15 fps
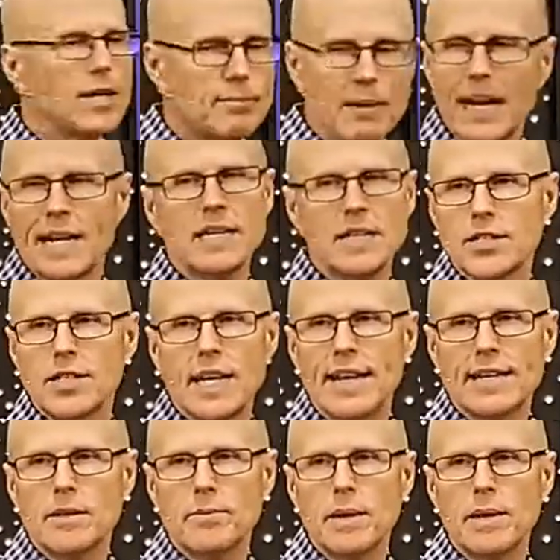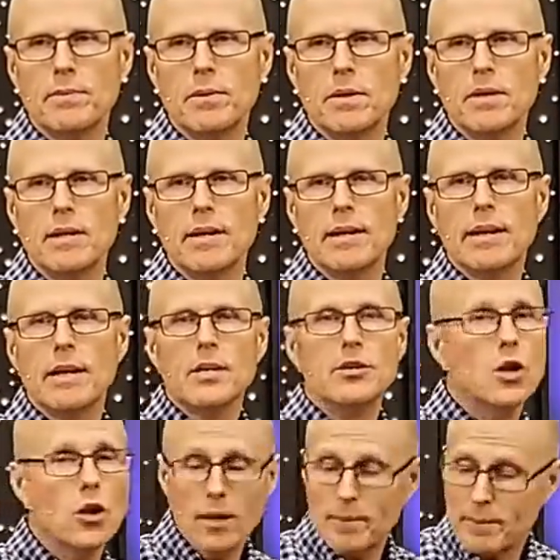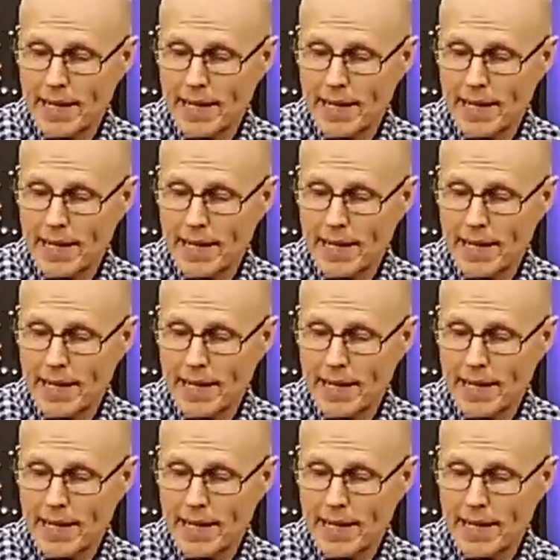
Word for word: I'm not going to say that to people. Nor am